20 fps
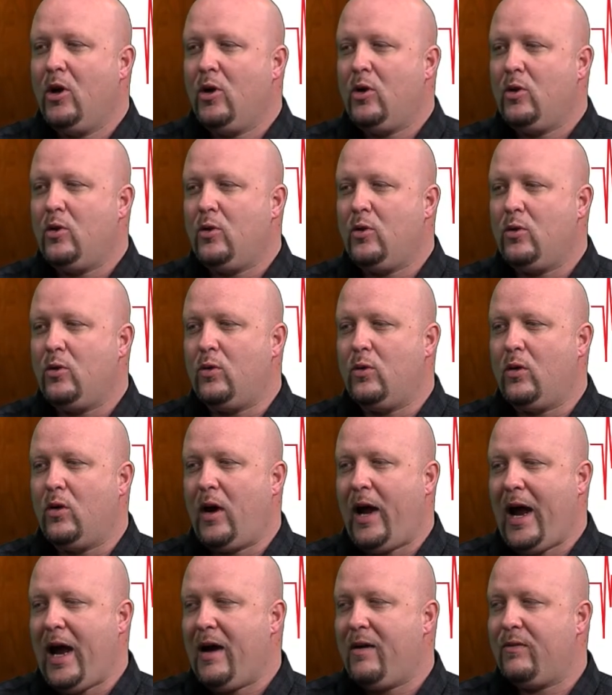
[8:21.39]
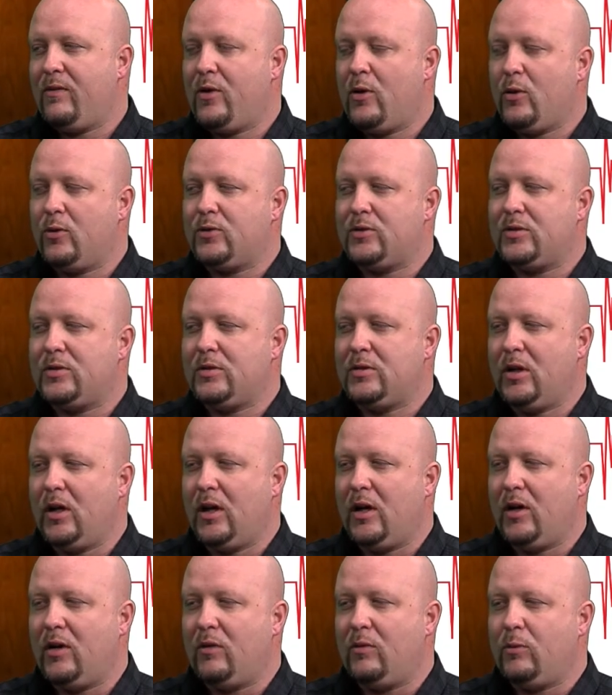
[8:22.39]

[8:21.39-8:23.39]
who have those uh,